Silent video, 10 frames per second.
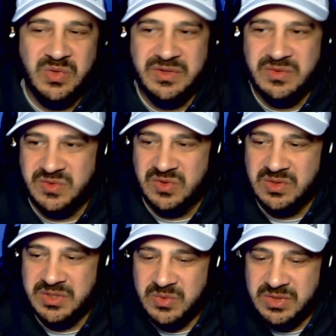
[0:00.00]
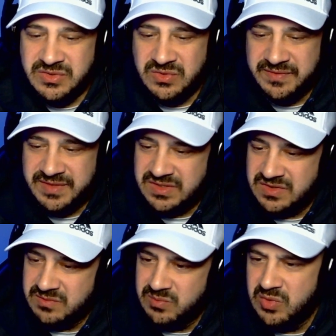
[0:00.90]
of those early ones or if this
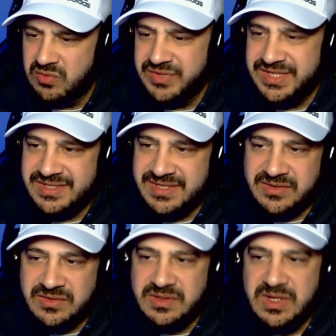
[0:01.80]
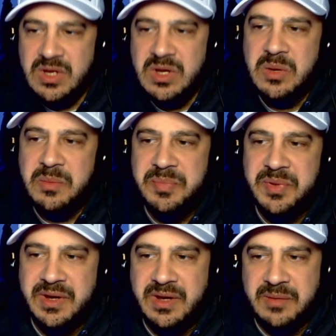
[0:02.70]
is more recent,
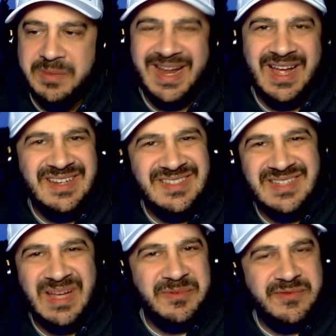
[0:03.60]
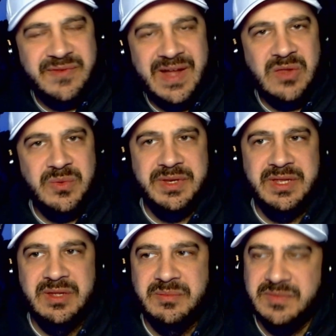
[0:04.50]
but I kind of stopped following
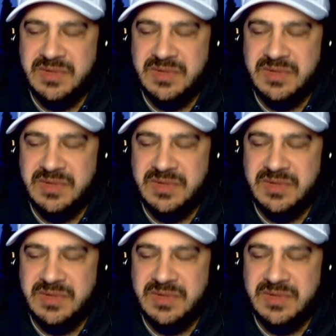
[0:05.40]
him.